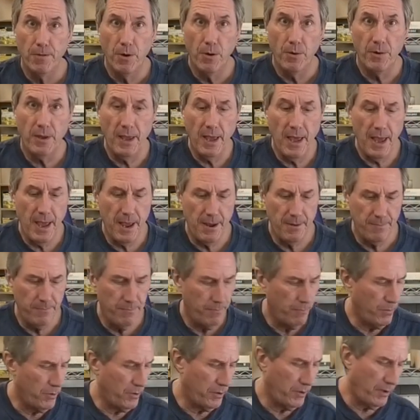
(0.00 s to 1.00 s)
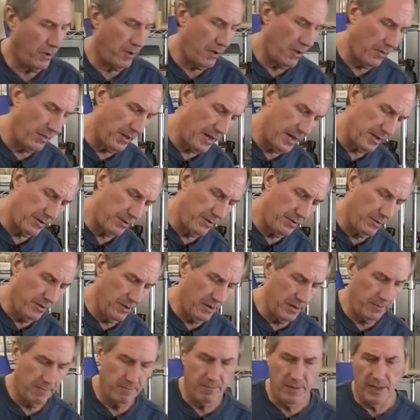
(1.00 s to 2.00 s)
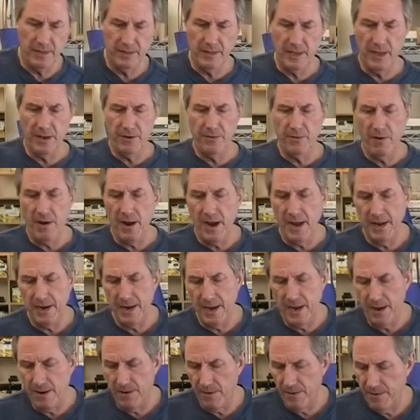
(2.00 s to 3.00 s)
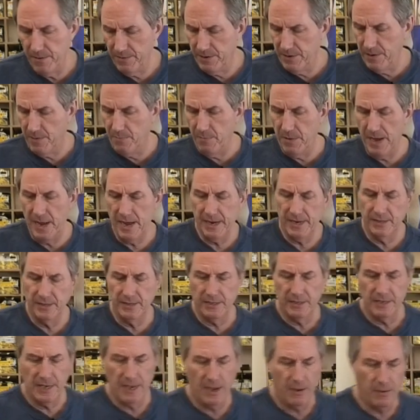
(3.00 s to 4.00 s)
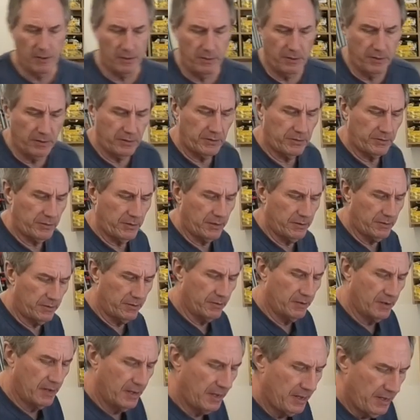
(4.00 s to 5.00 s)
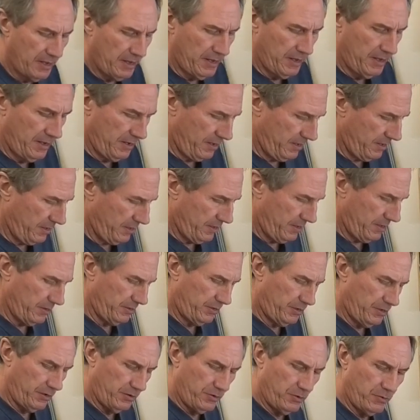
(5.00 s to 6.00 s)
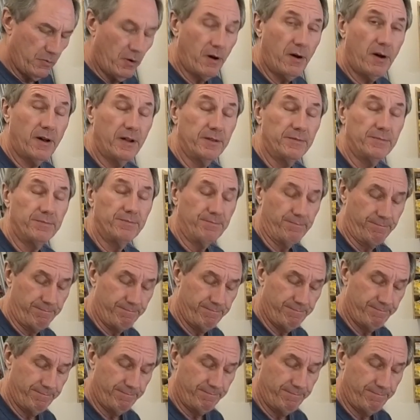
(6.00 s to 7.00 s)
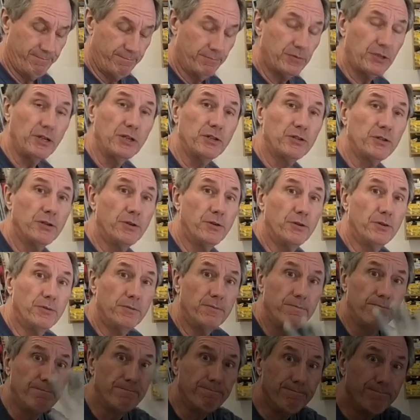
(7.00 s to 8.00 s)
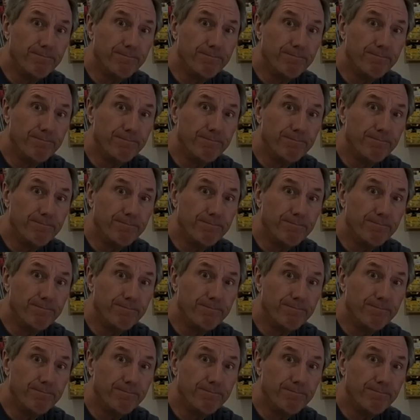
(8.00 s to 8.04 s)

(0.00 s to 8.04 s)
Okay, we'll call that good. Let that dry an hour, come back and see how it looks, and continue on. See you soon.